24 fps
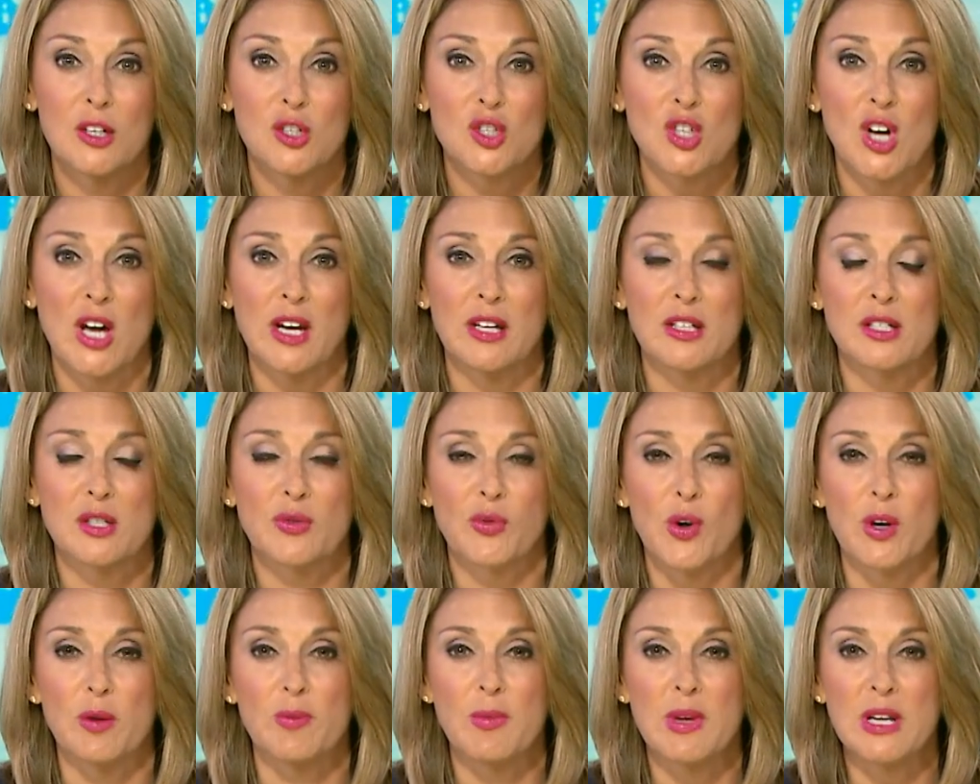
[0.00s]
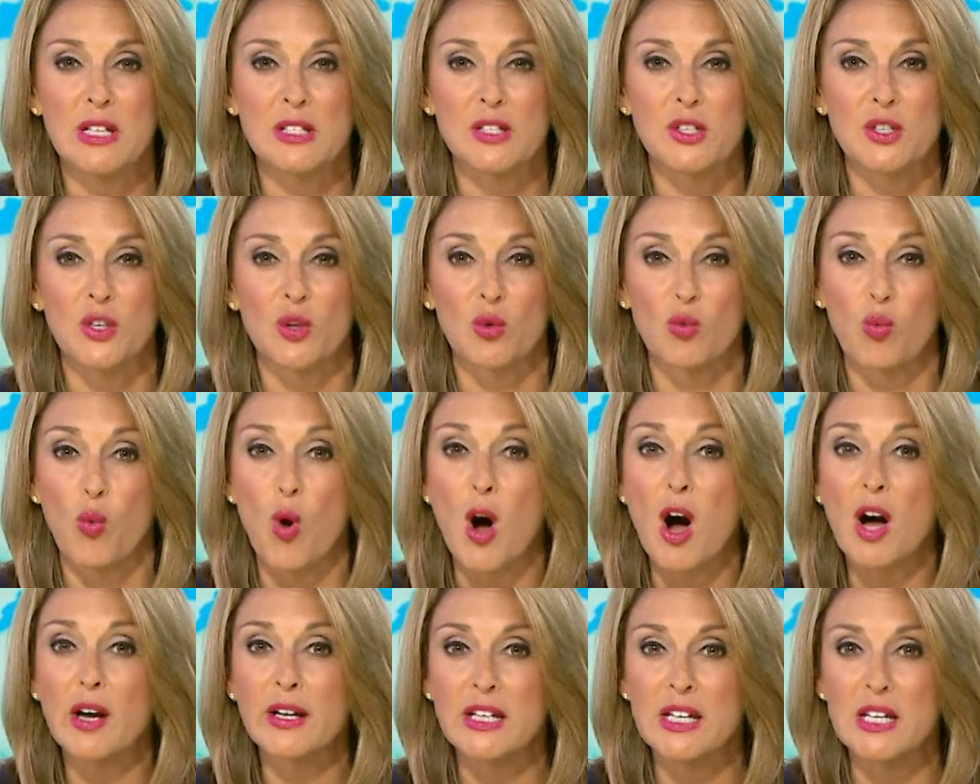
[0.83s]
China's foreign minister
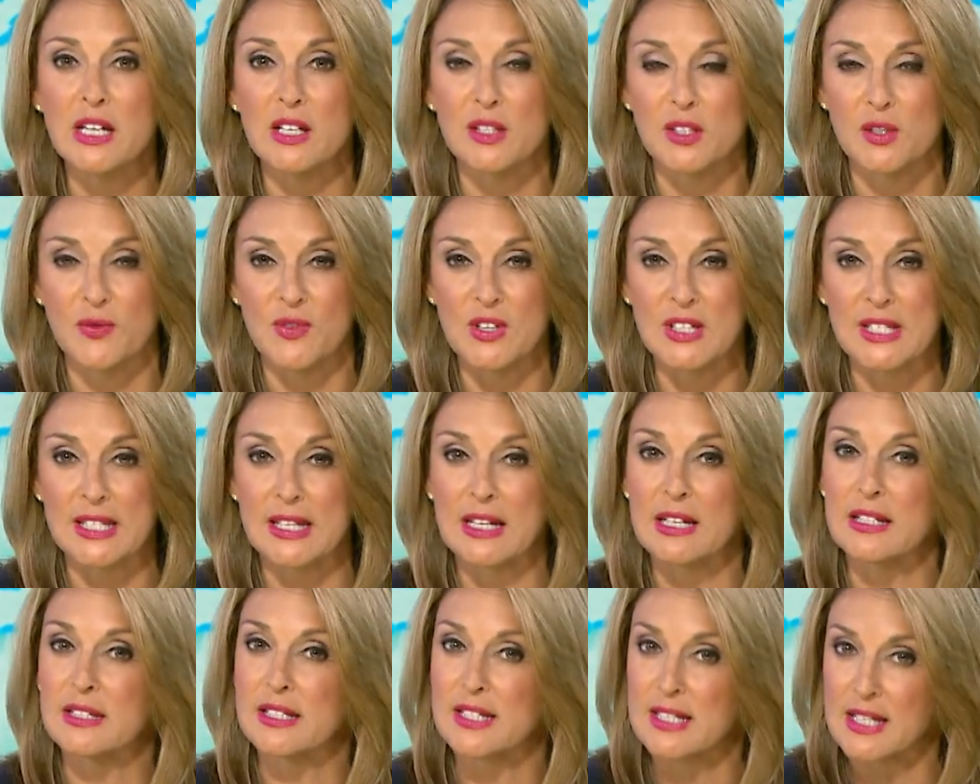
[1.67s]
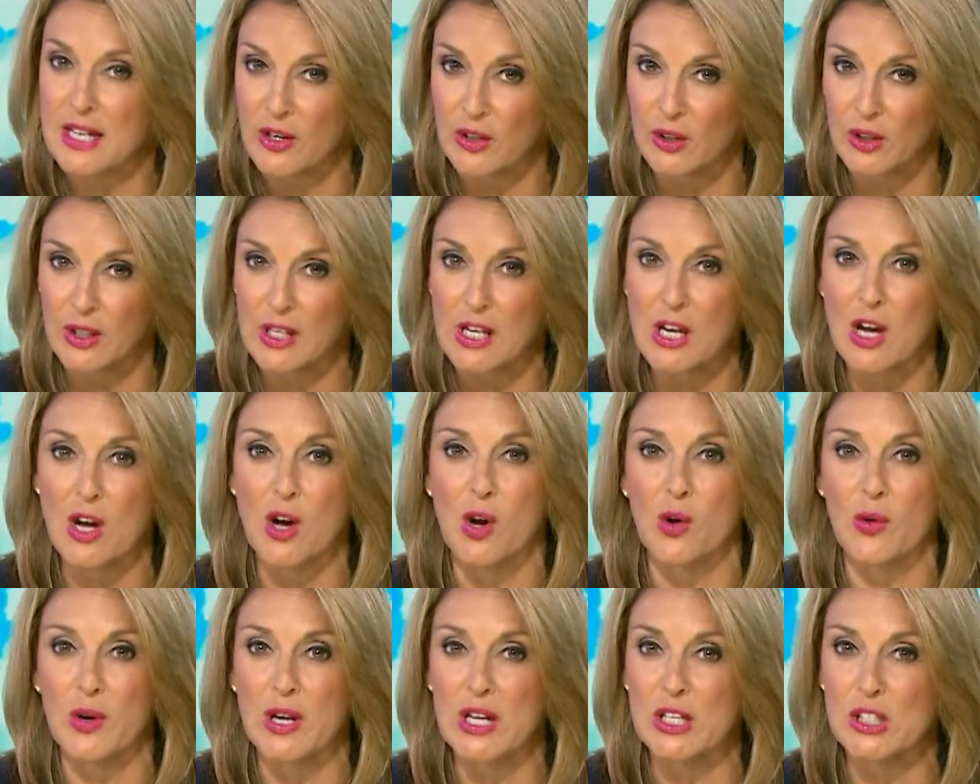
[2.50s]
Wang Yi has visited Sierra Leone.